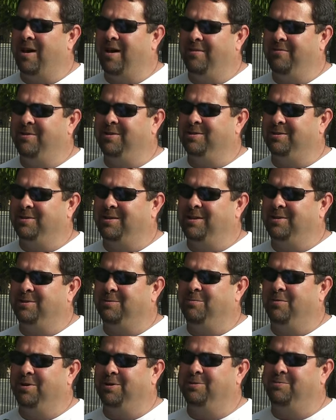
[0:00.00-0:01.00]
obviously it's
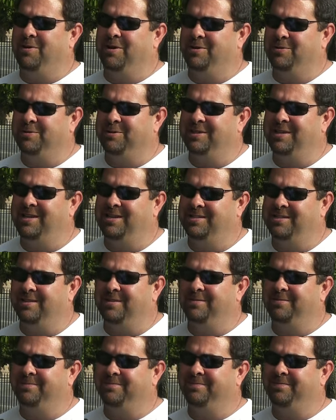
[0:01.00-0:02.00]
a much better
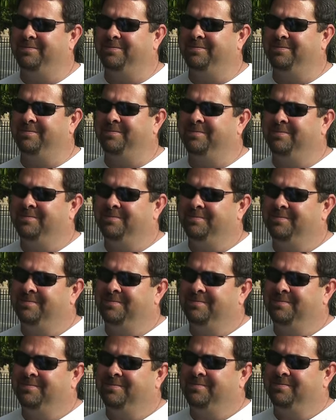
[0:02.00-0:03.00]
season. One of the team
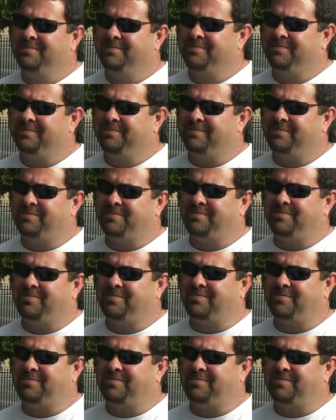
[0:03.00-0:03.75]
captains is Dylan